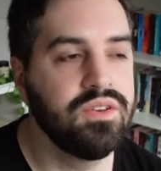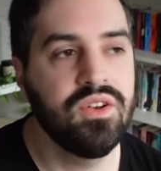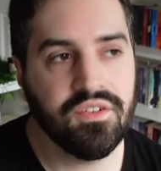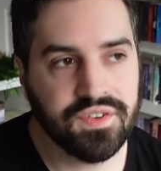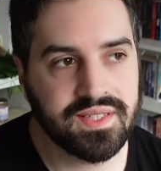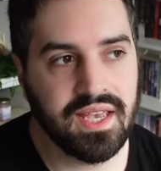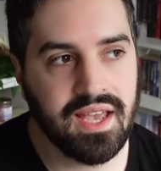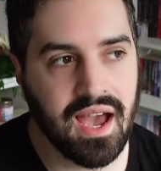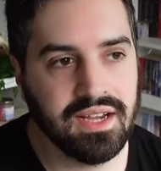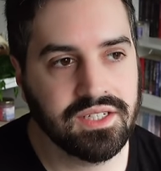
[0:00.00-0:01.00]
Not for sea
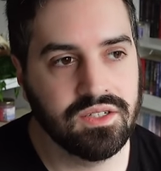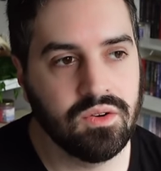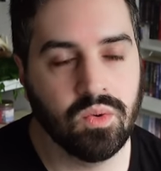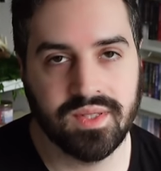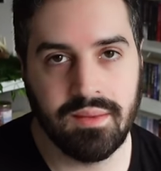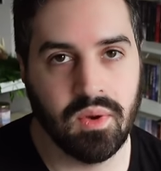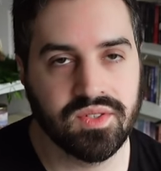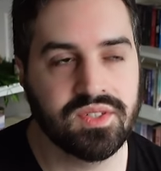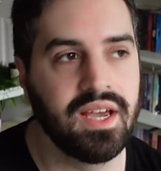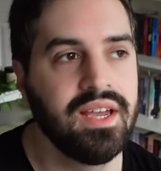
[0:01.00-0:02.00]
cat or sea
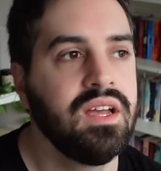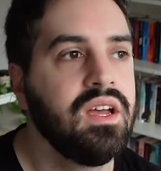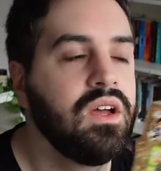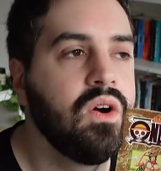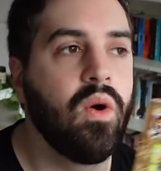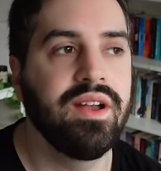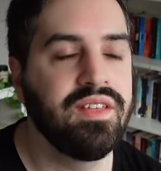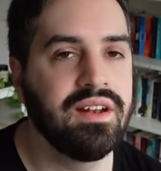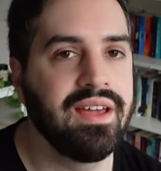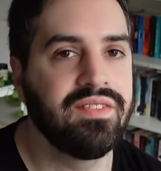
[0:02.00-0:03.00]
monster or
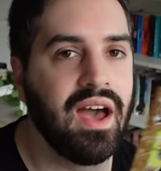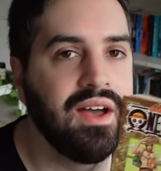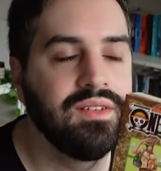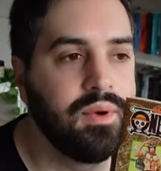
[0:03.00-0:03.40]
anything like that.